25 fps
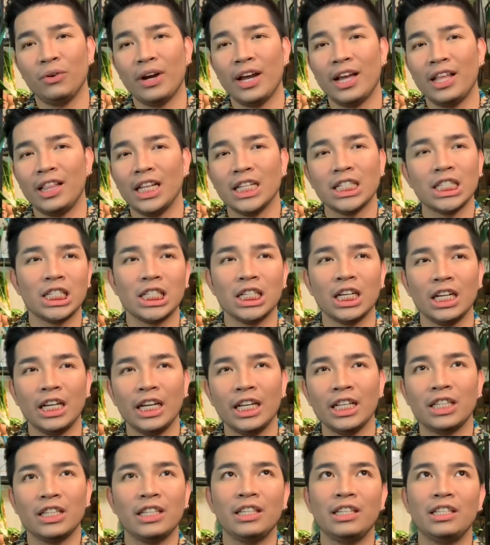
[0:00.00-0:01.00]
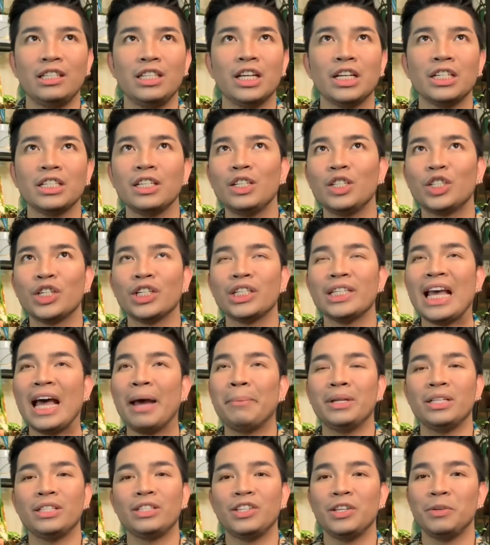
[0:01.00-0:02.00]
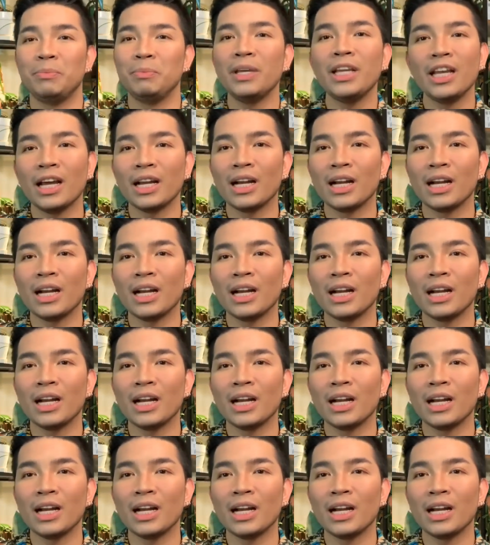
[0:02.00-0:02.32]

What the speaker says: And it doesn't just happen to me.